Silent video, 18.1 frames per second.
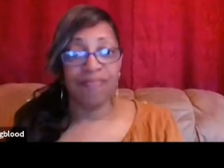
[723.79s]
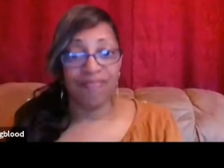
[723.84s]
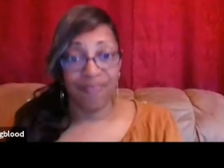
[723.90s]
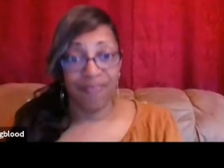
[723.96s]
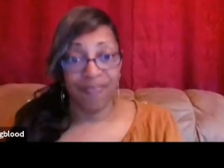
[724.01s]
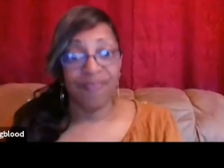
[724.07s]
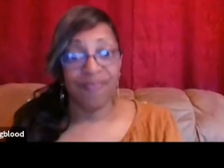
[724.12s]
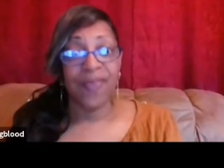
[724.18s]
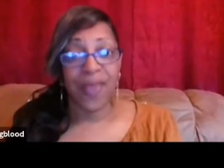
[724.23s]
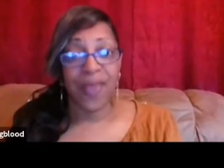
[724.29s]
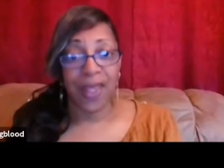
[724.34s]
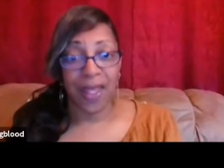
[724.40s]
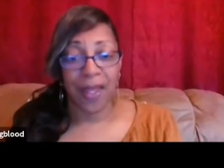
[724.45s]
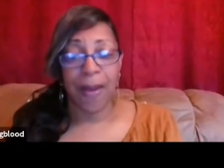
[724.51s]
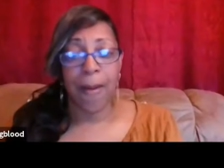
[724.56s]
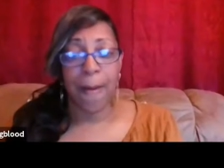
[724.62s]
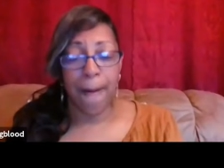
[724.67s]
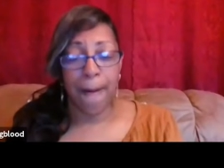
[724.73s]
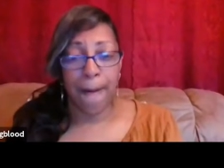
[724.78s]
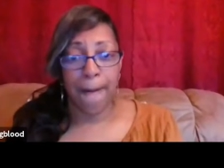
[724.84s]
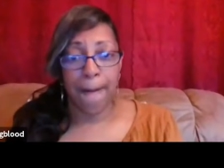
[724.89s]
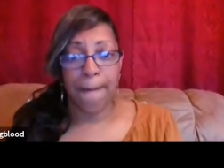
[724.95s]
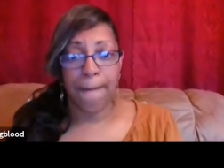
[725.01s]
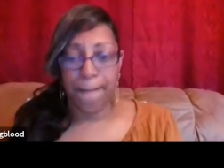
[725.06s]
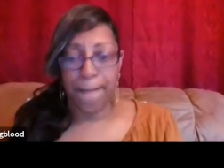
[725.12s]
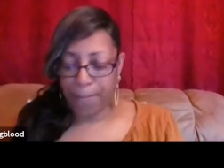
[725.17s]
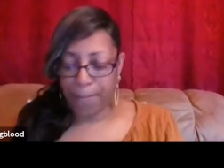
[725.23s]
I think, and
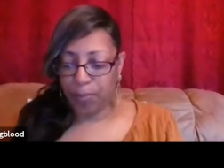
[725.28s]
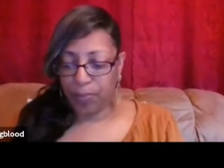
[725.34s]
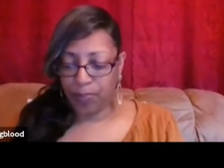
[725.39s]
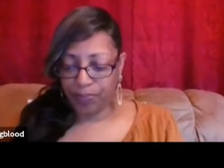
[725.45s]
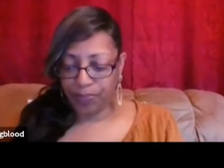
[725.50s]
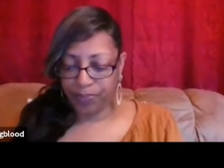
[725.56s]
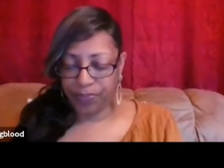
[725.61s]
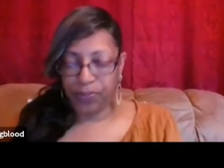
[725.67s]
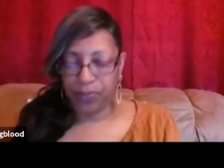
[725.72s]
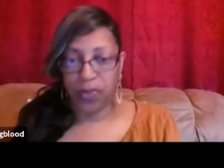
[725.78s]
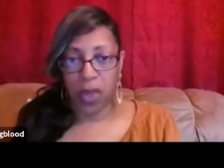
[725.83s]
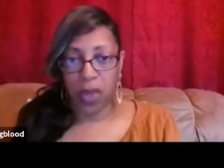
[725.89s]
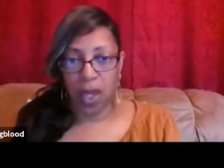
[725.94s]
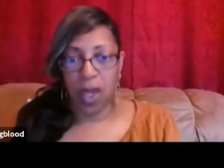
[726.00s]
that just goes to show